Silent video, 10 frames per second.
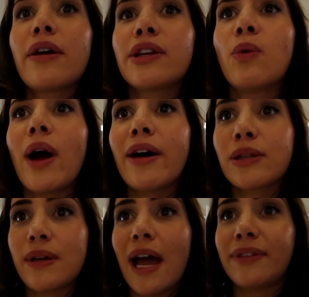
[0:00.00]
showing you what
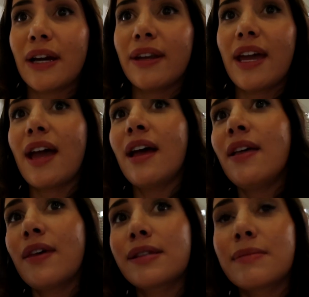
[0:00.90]
else we have down here.
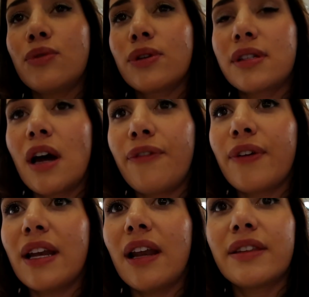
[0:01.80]
There's some more stuff
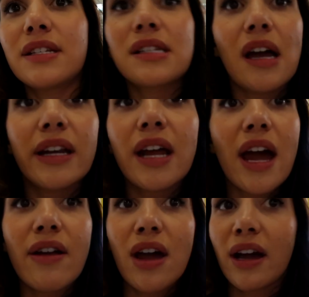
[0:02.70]
in like the designer
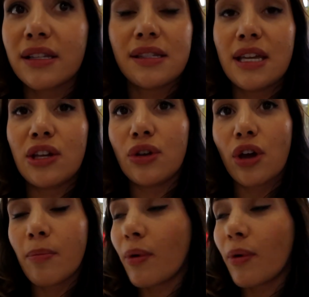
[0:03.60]
area. I can see Hugo